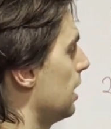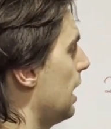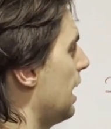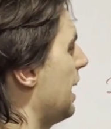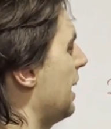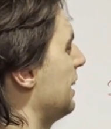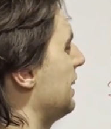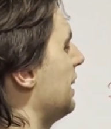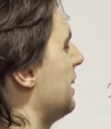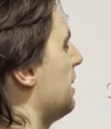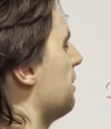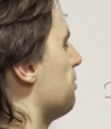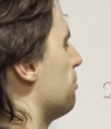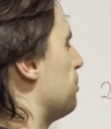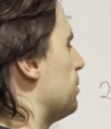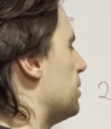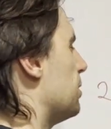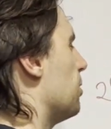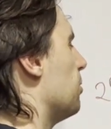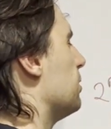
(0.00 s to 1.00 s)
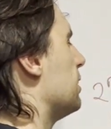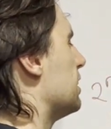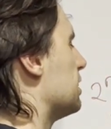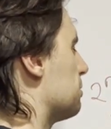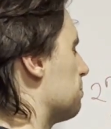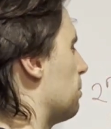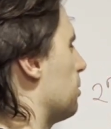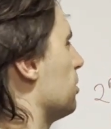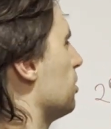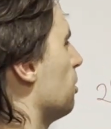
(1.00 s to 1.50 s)
And then if we know this
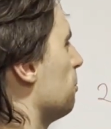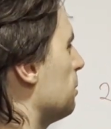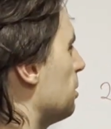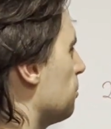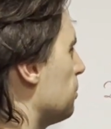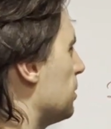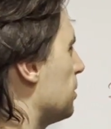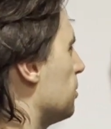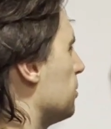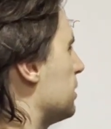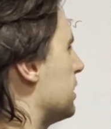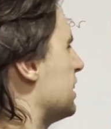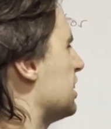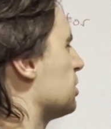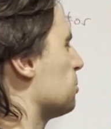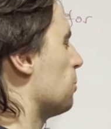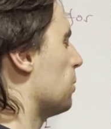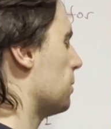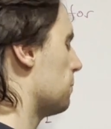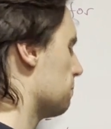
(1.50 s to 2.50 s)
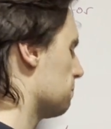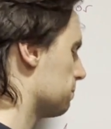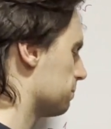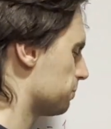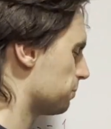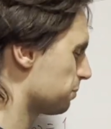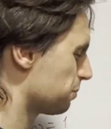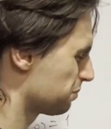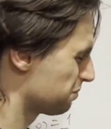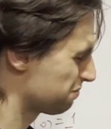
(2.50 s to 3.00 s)
polynomial, we know this one.
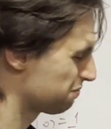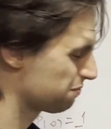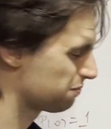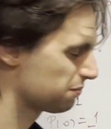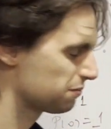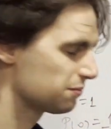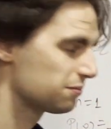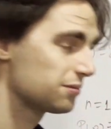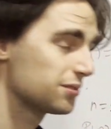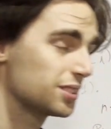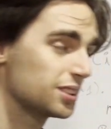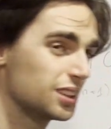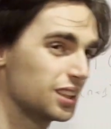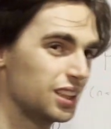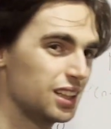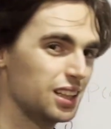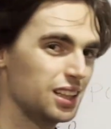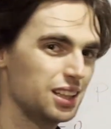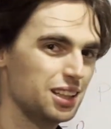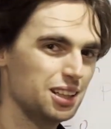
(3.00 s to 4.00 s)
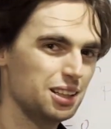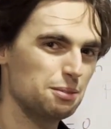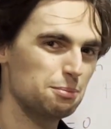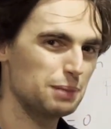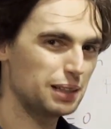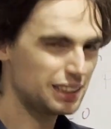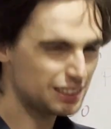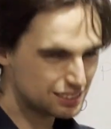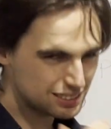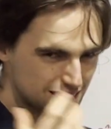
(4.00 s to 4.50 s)

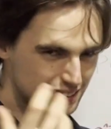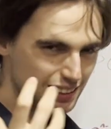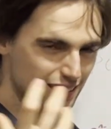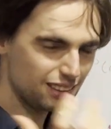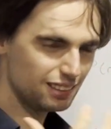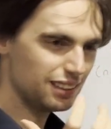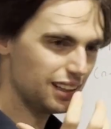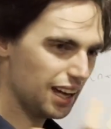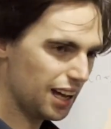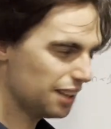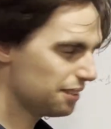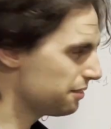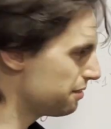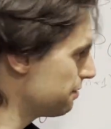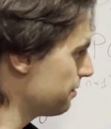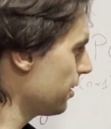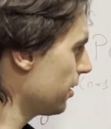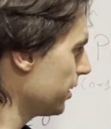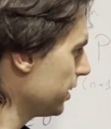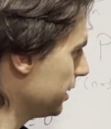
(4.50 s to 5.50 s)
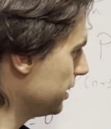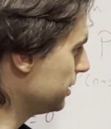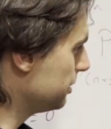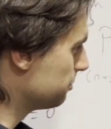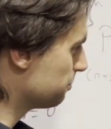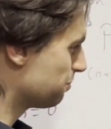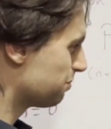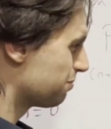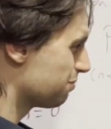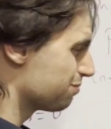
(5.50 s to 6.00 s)
But it's still not very
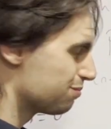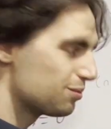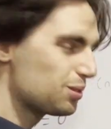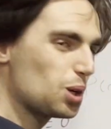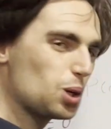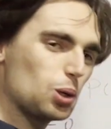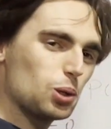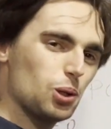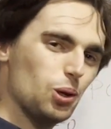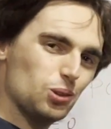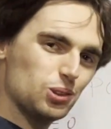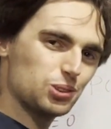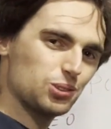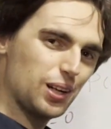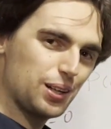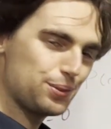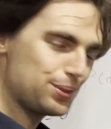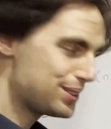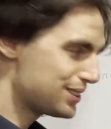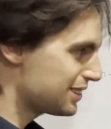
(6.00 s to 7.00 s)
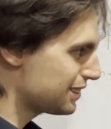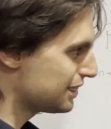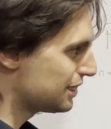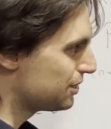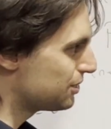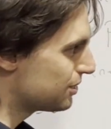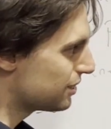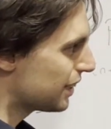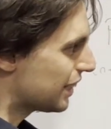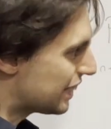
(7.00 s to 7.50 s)
close, right? We still
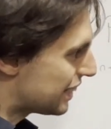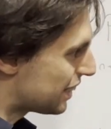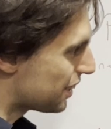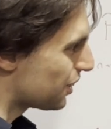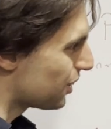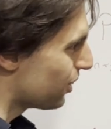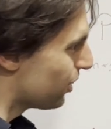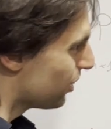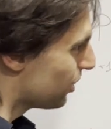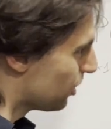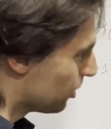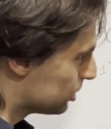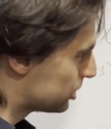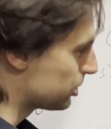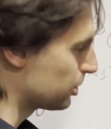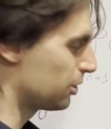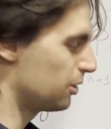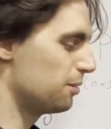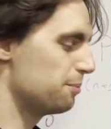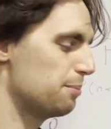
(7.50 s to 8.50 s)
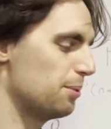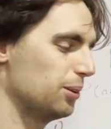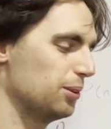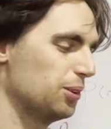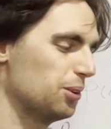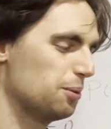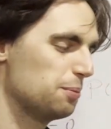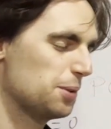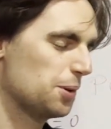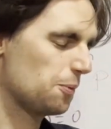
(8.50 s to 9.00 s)
need to get closer to the
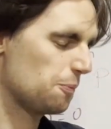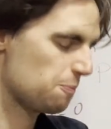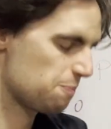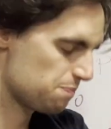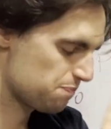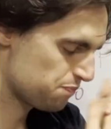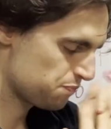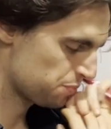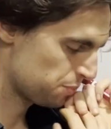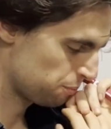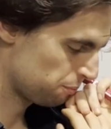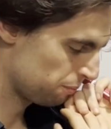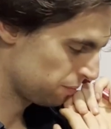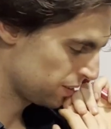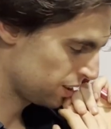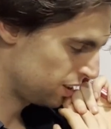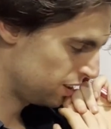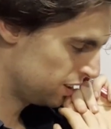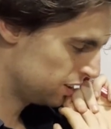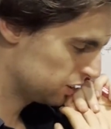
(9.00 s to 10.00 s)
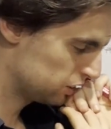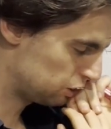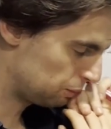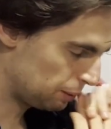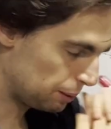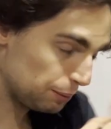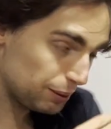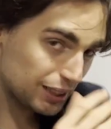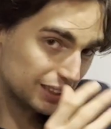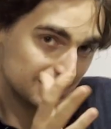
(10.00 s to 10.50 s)
polynomial. So
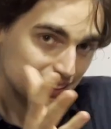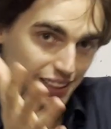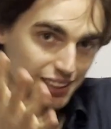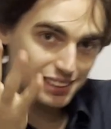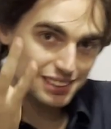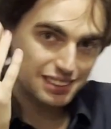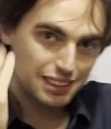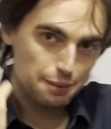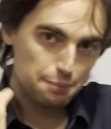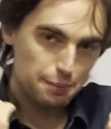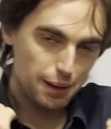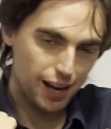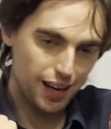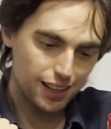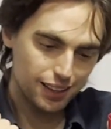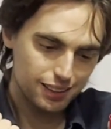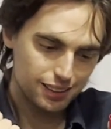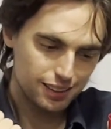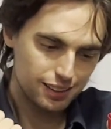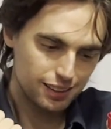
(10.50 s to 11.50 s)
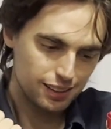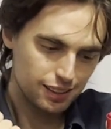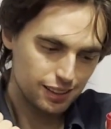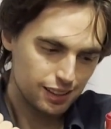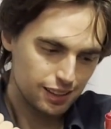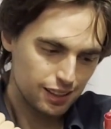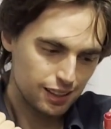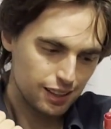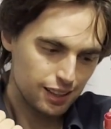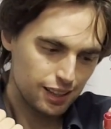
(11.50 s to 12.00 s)
maybe let's take a step back
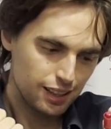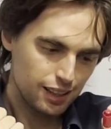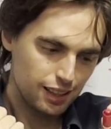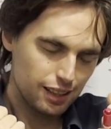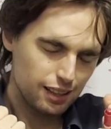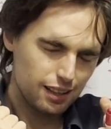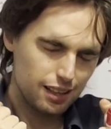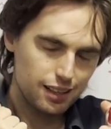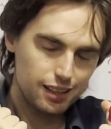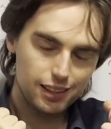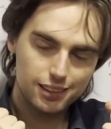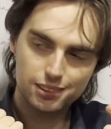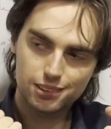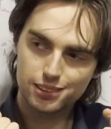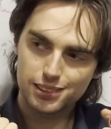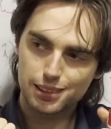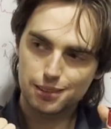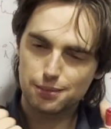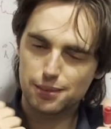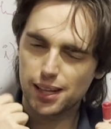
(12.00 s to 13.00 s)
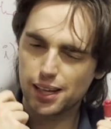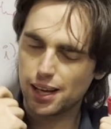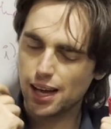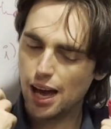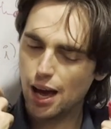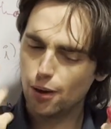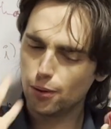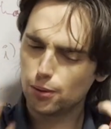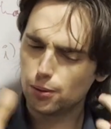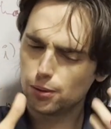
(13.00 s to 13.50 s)
and ask ourselves, like,
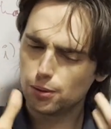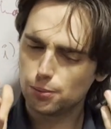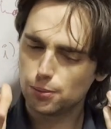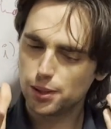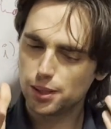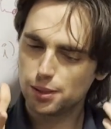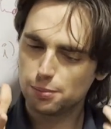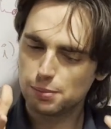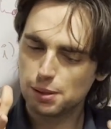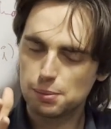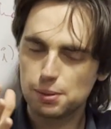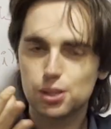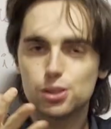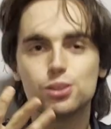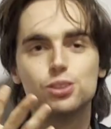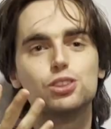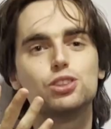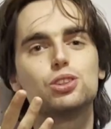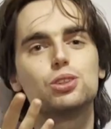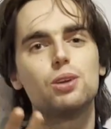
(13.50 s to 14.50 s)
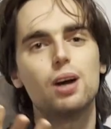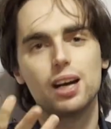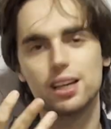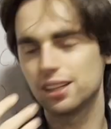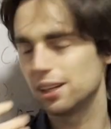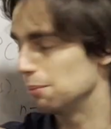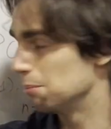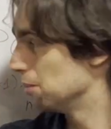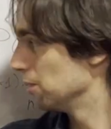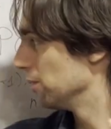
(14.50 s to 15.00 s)
how could we maybe construct
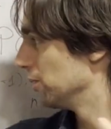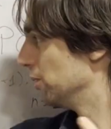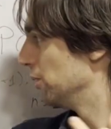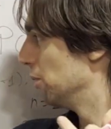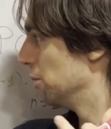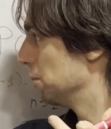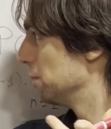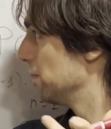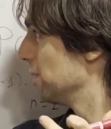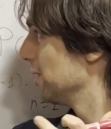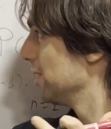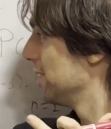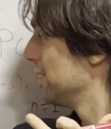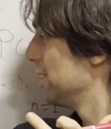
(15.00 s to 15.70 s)
a polynomial